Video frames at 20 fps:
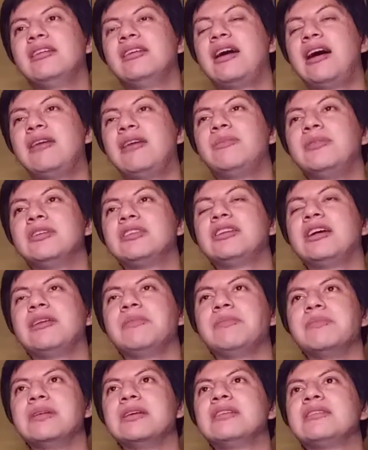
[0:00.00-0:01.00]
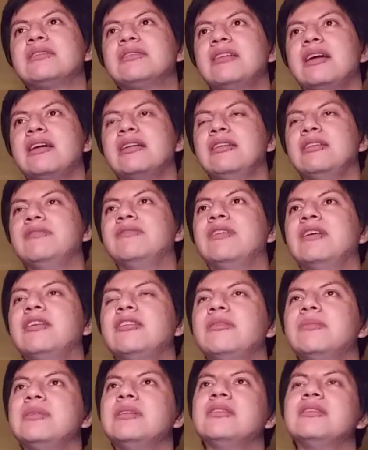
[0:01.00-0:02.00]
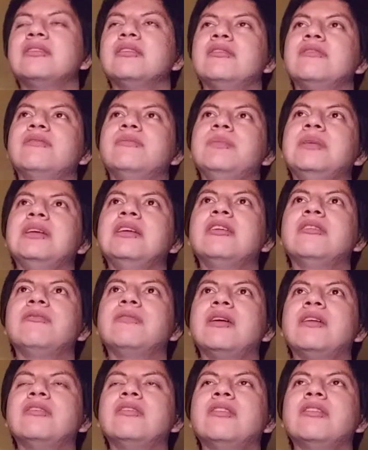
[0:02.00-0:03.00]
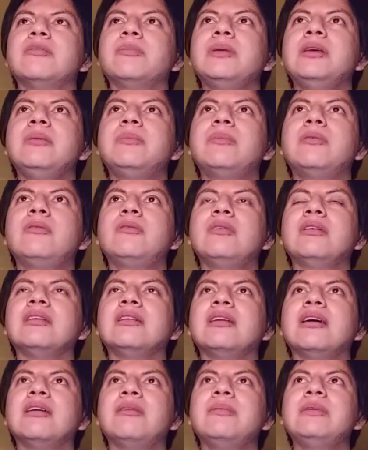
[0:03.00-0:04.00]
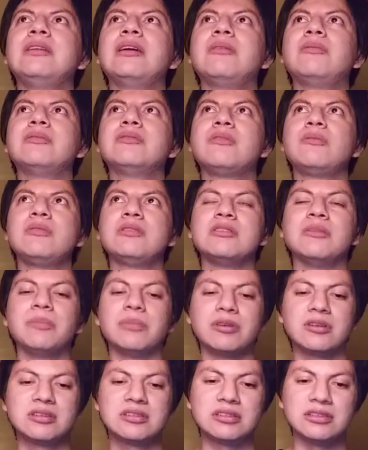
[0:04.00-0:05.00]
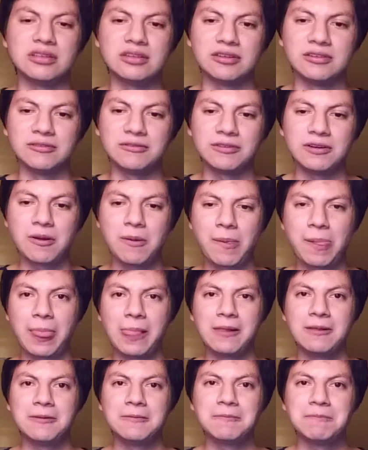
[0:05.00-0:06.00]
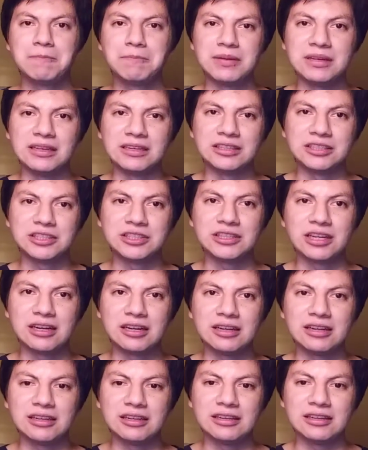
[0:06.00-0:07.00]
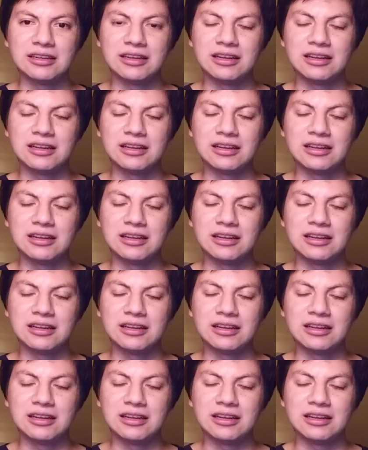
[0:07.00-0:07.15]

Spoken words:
much I miss that environment of being around other people. And I mean, I was always a person of being shy